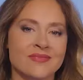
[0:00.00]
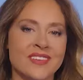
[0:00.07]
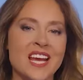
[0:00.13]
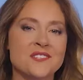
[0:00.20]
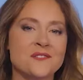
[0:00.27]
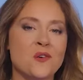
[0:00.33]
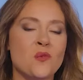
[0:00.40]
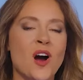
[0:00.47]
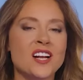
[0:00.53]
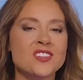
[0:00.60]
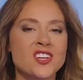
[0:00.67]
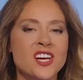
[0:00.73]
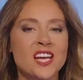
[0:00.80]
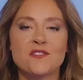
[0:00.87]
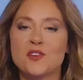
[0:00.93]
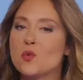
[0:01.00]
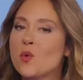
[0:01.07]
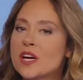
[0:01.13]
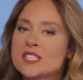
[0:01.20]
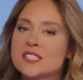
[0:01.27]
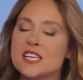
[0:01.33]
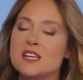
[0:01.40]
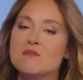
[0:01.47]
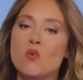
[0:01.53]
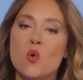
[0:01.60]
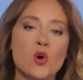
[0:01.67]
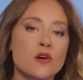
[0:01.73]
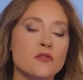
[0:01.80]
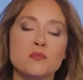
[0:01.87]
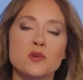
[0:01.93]
Thanks for watching. If you want to see
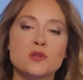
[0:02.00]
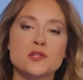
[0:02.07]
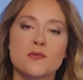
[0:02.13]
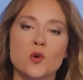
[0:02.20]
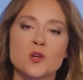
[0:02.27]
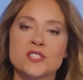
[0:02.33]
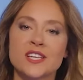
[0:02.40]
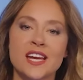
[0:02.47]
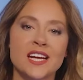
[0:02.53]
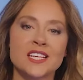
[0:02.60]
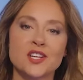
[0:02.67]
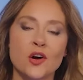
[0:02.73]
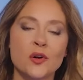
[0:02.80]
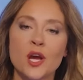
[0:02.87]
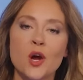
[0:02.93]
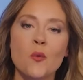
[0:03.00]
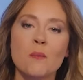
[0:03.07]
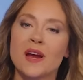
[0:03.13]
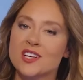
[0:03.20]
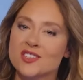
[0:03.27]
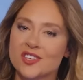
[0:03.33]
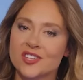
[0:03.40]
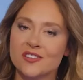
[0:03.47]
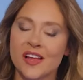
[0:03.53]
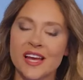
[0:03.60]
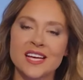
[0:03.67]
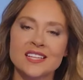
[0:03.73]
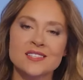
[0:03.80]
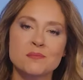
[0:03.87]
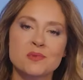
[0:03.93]
more from News 4 San Antonio, make sure you
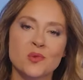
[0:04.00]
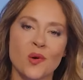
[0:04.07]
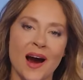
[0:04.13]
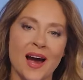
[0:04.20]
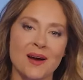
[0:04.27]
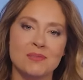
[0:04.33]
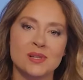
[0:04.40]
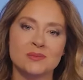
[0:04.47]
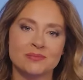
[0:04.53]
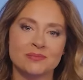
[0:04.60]
like and subscribe.